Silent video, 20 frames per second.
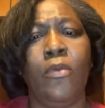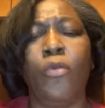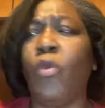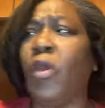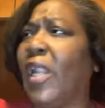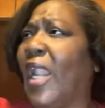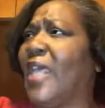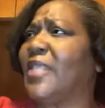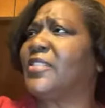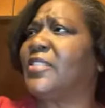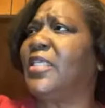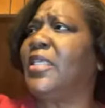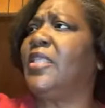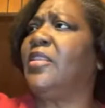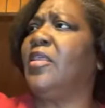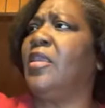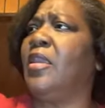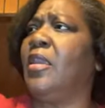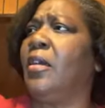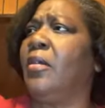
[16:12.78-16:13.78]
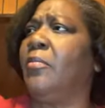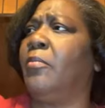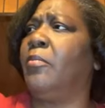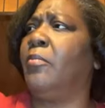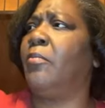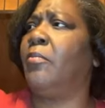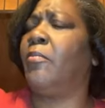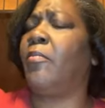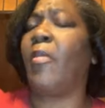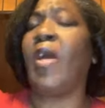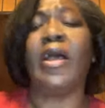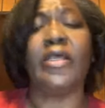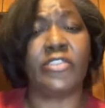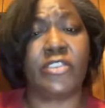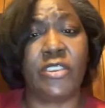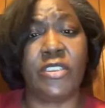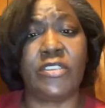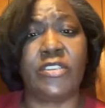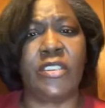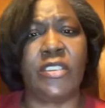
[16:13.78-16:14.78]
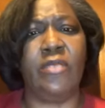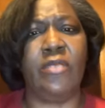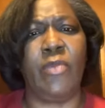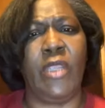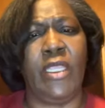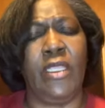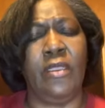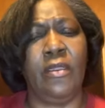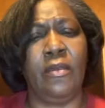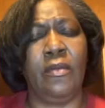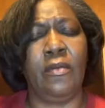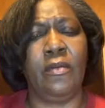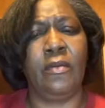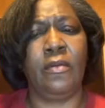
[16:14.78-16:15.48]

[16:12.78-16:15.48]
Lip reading: When I see them, I should see me.